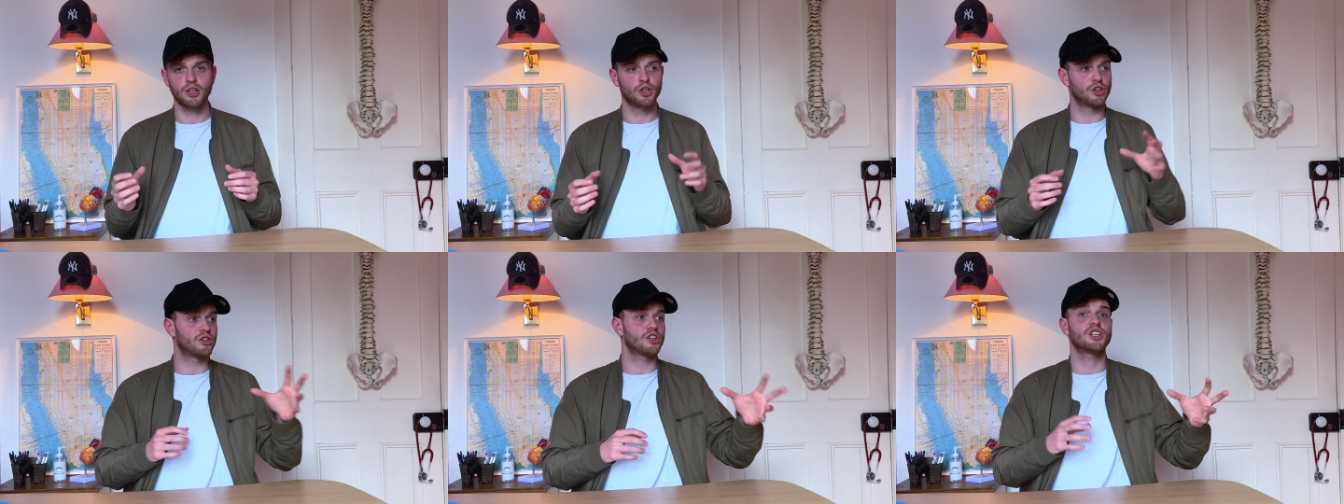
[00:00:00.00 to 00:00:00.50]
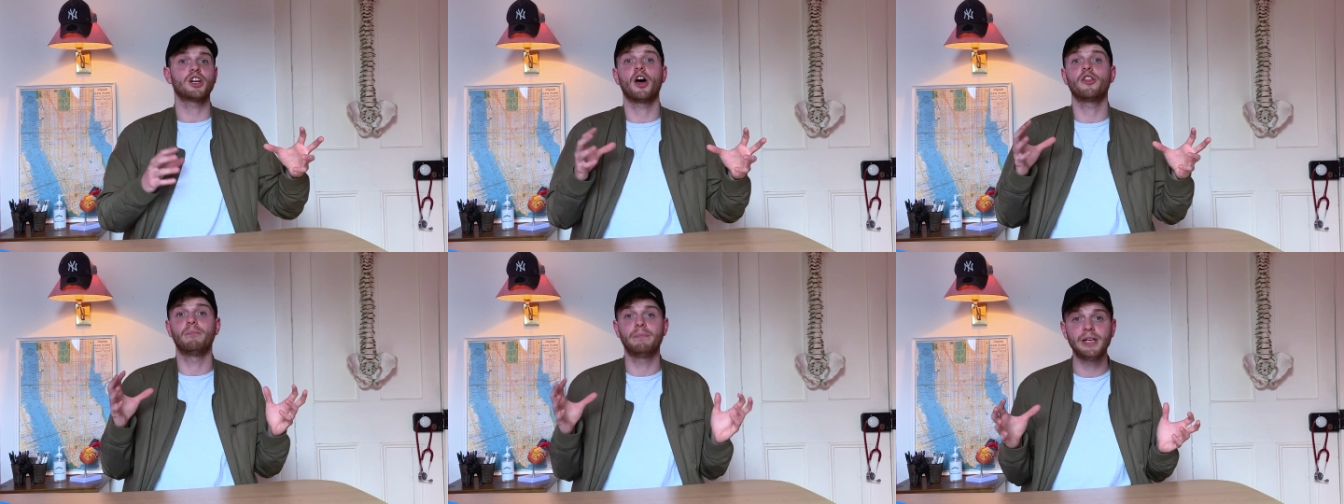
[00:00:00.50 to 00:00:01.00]
You're touching
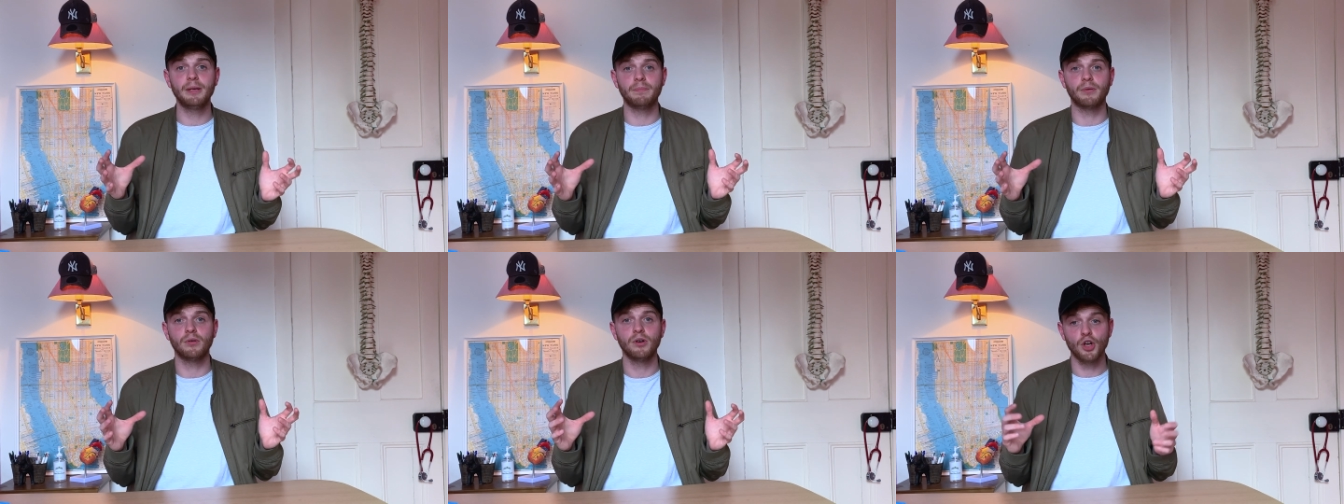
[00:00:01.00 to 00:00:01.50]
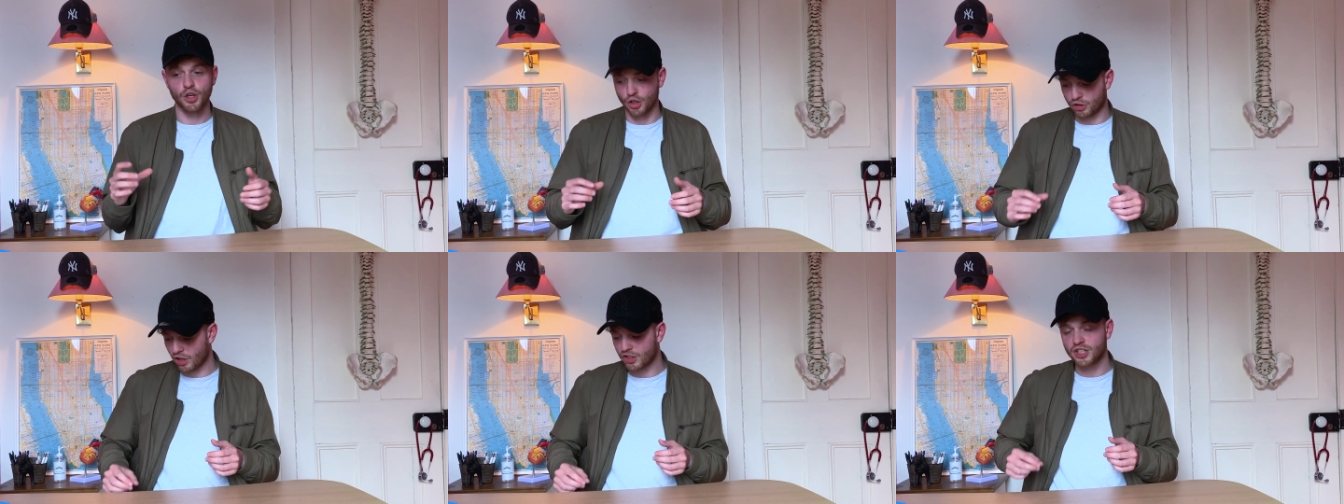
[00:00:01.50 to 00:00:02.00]
other people, you're
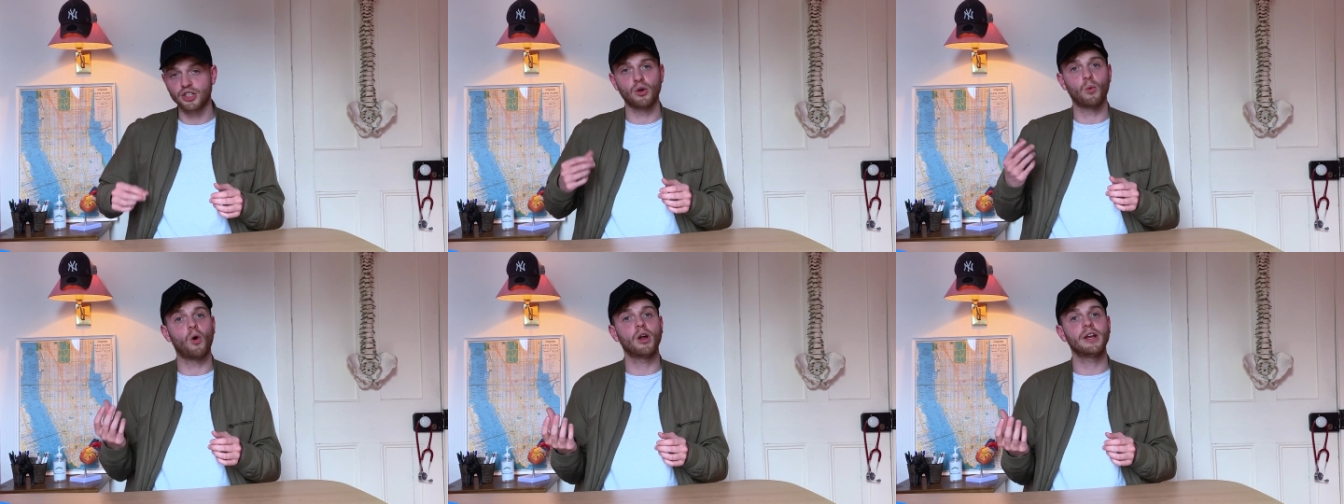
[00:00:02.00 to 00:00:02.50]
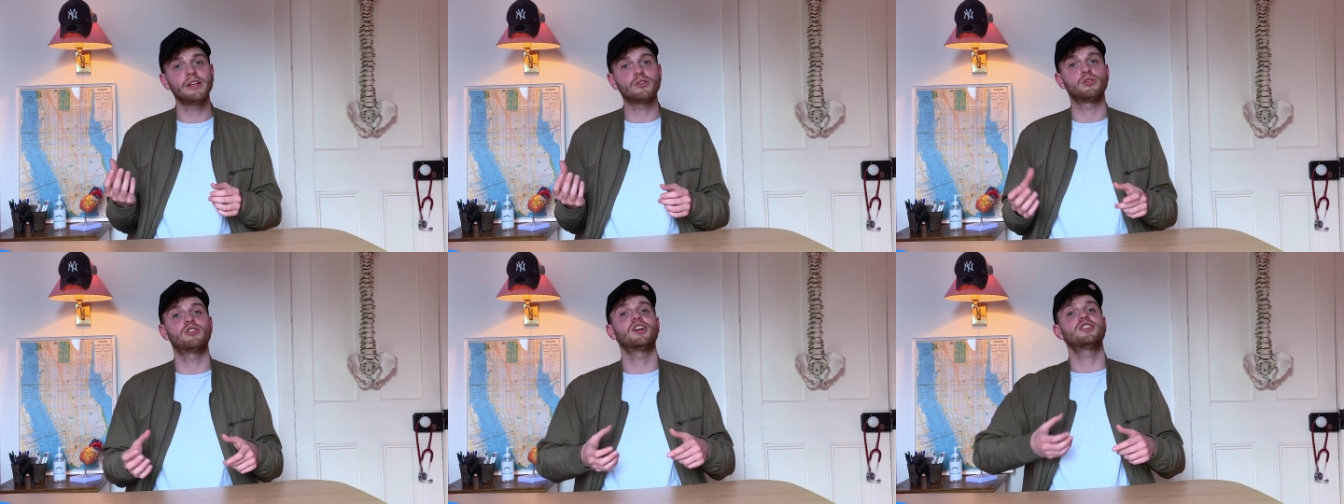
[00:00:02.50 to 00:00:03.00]
touching your wallet or
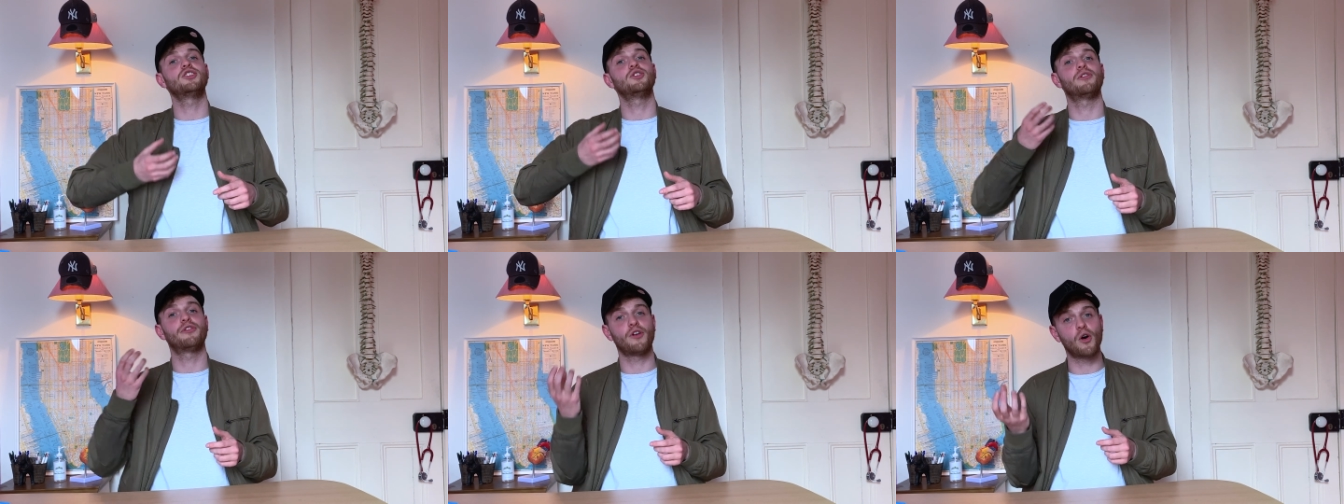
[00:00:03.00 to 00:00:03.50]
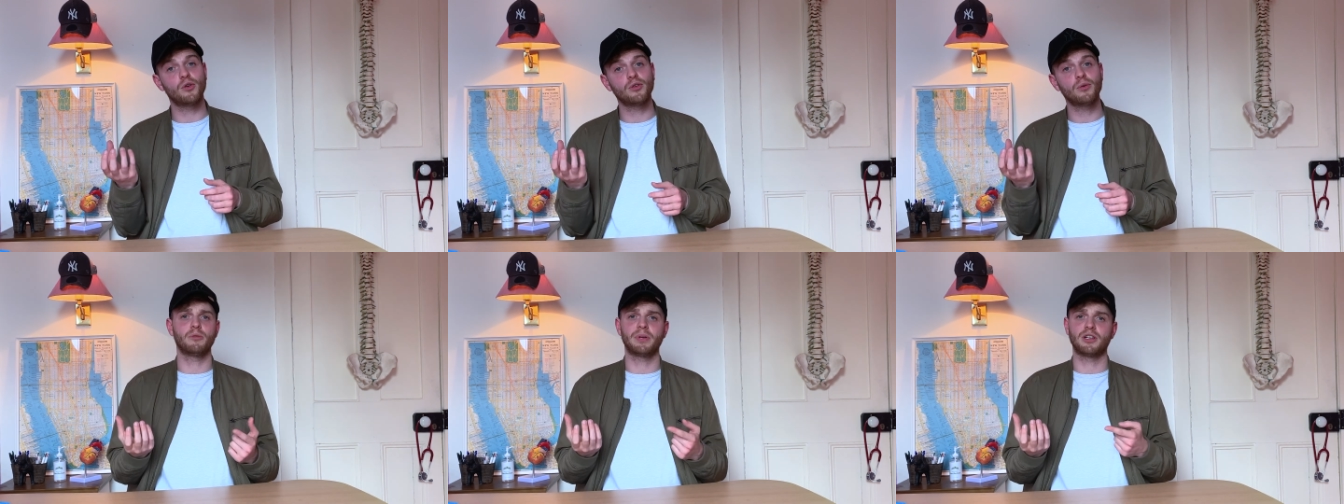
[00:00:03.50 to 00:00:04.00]
touching your
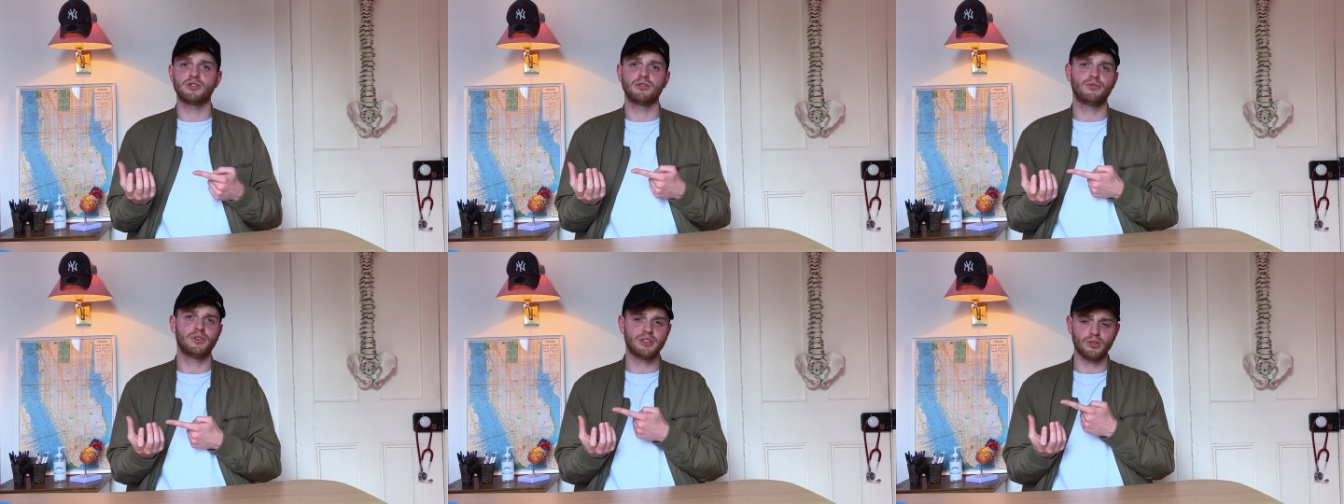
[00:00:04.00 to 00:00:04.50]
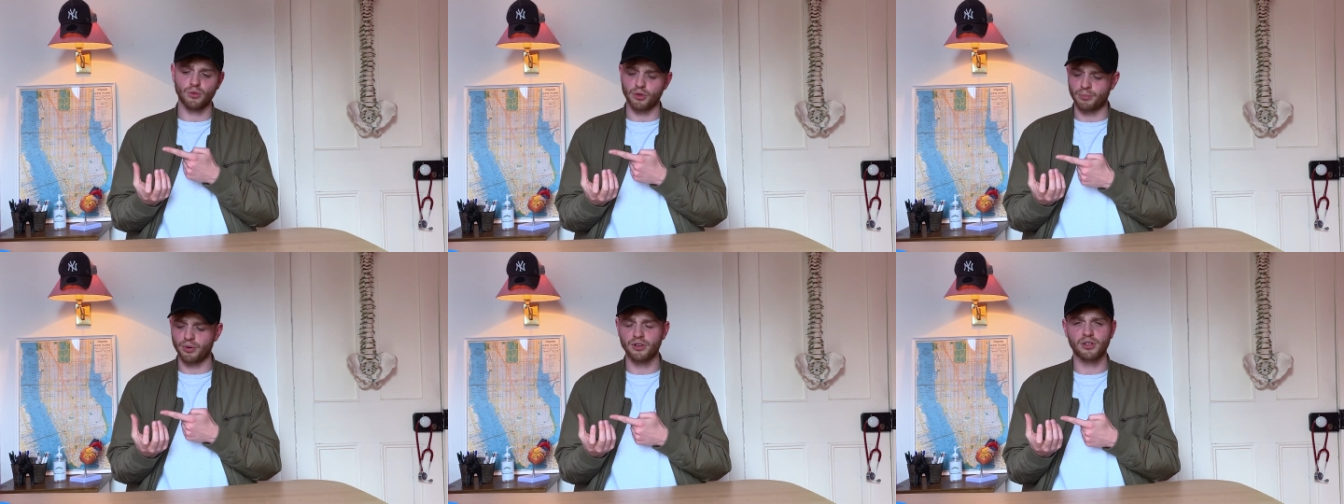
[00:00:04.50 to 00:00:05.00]
phone because you've written all the
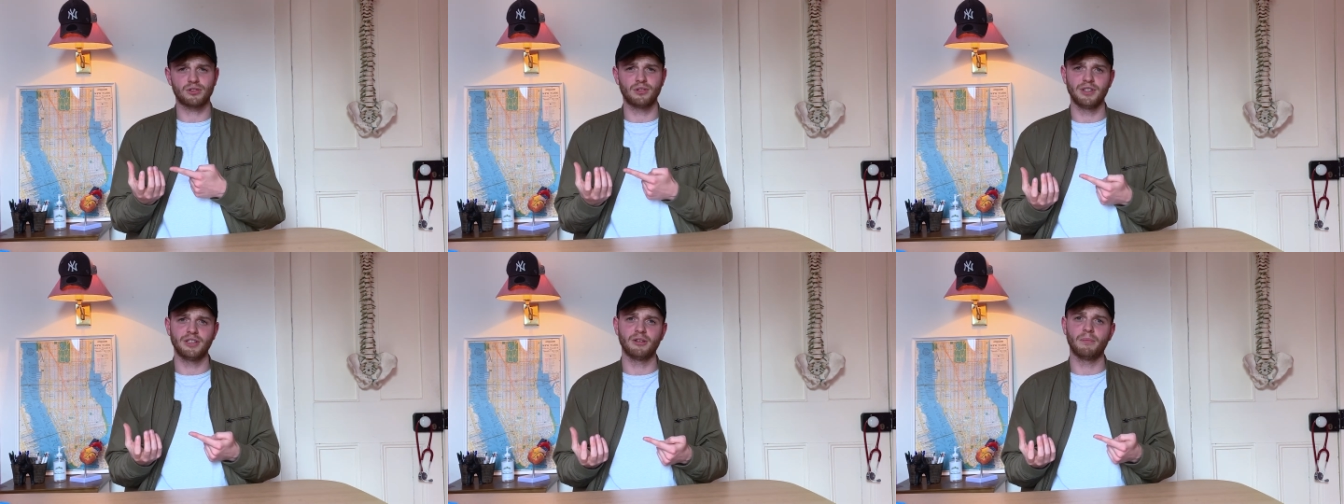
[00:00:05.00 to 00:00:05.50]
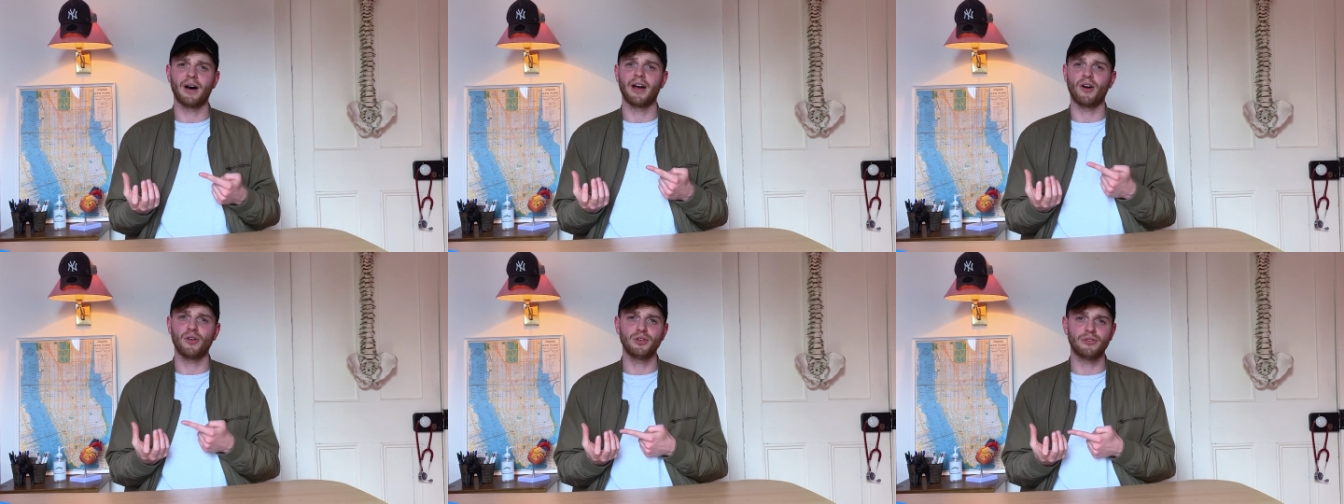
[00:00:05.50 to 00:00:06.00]
products you need to buy
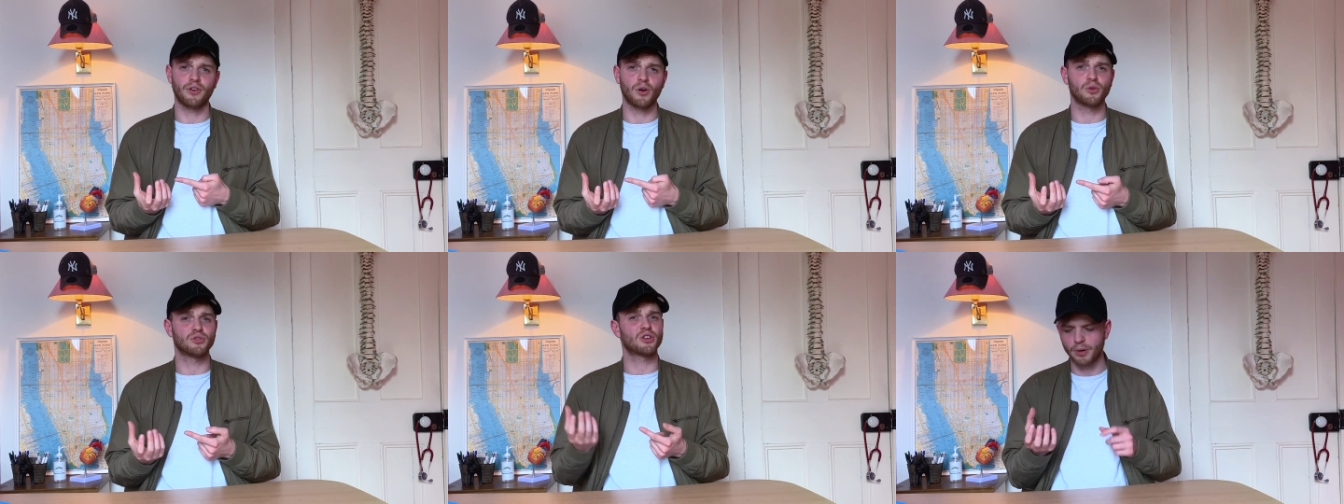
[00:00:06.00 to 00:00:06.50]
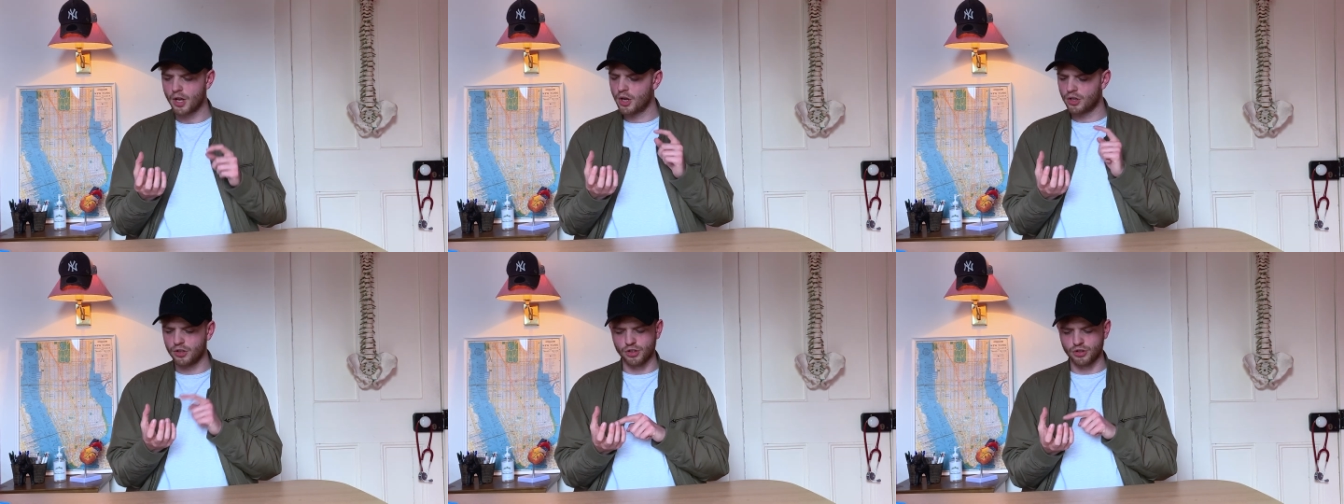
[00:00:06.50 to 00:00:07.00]
on your phone or someone's
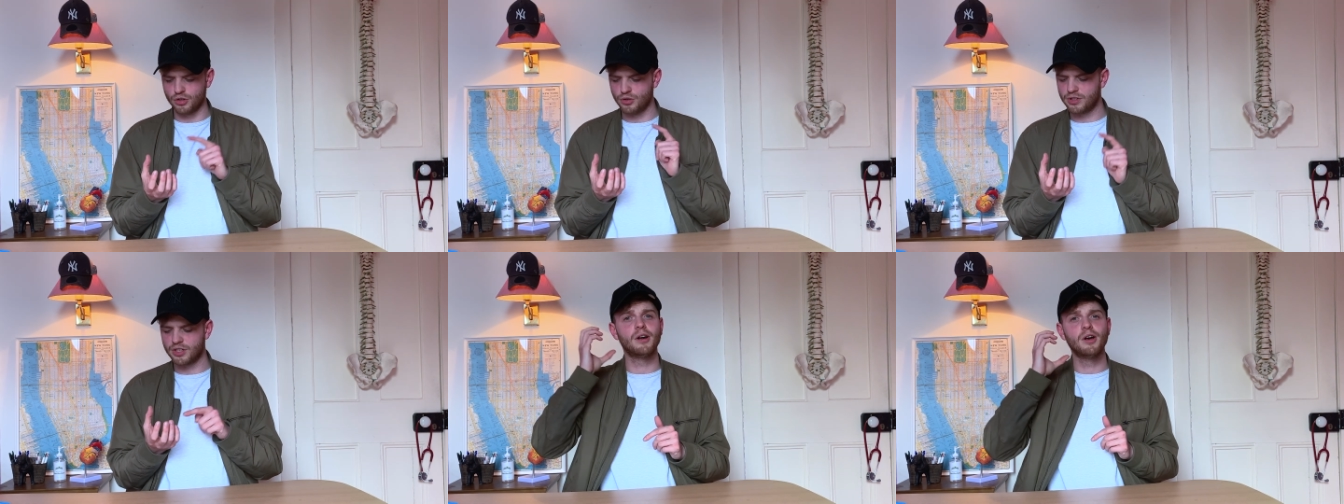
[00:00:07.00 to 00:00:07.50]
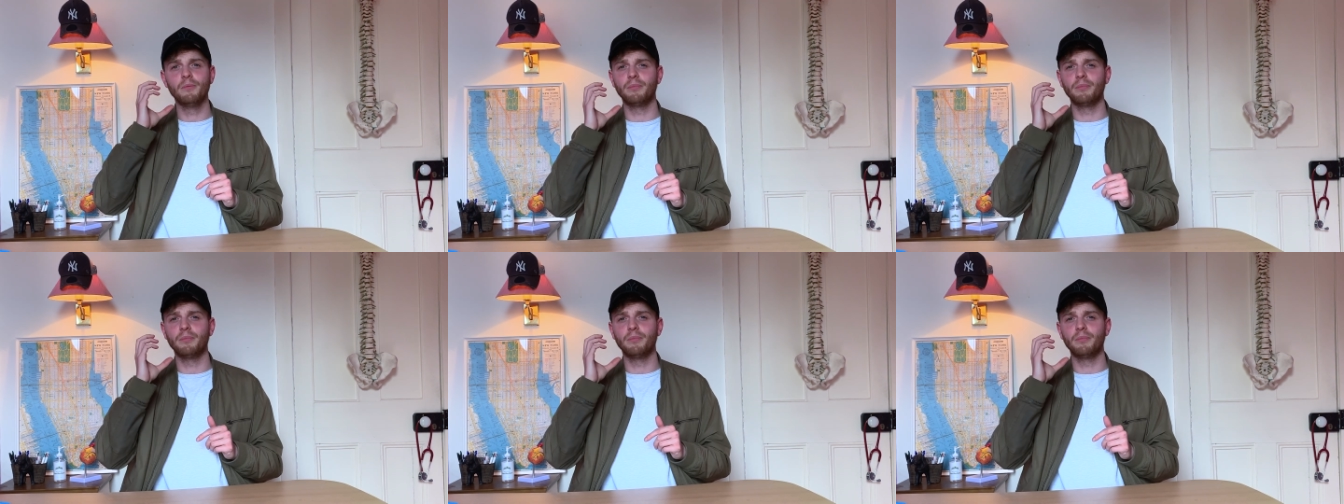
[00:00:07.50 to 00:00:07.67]
giving you a phone call,